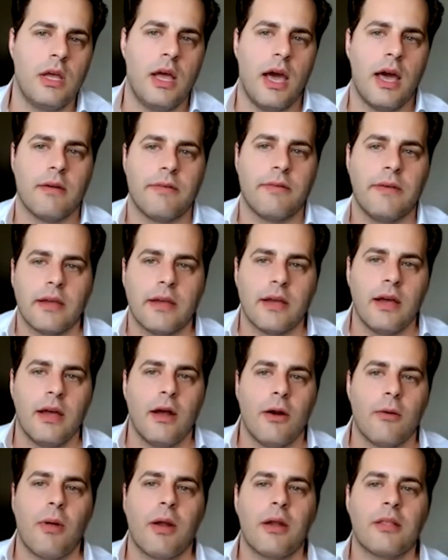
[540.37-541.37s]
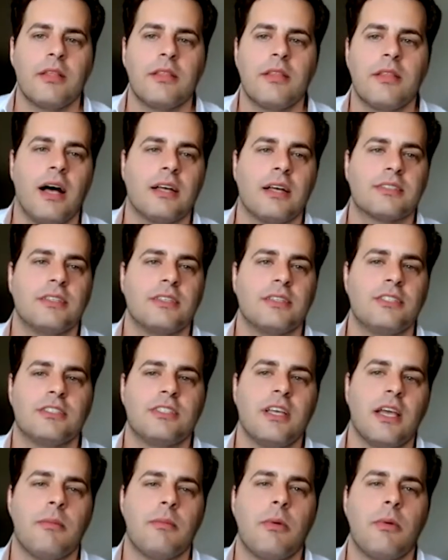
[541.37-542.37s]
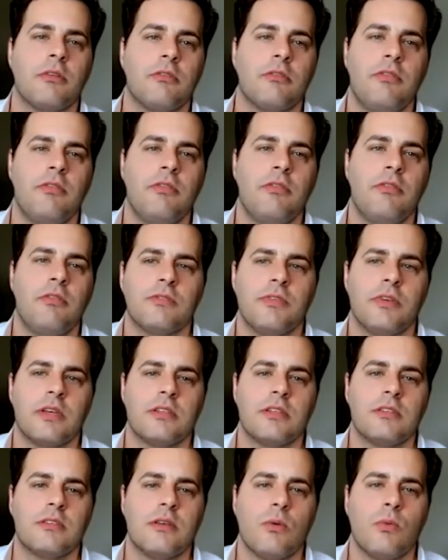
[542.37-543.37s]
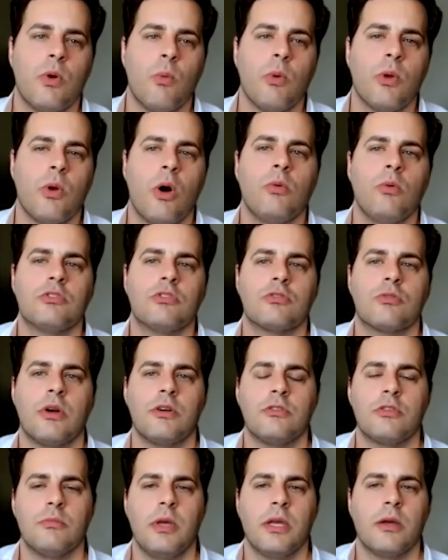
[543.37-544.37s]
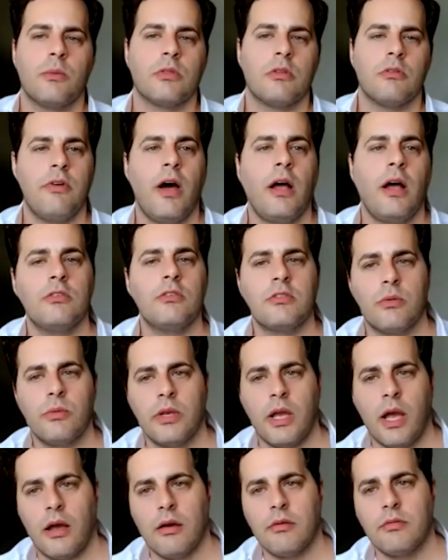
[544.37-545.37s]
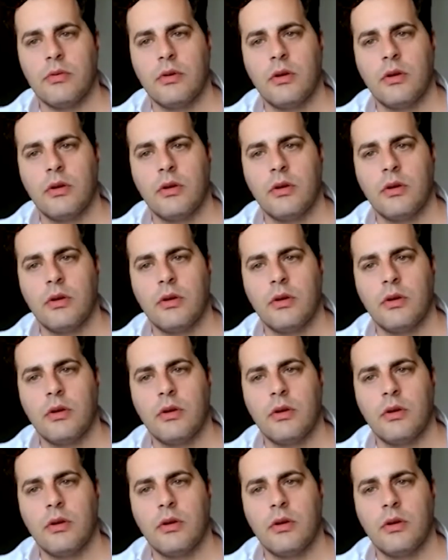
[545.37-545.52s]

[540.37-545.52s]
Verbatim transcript: And I think rather than ask, just saying about the values, I think it's we always try to make with the values that we have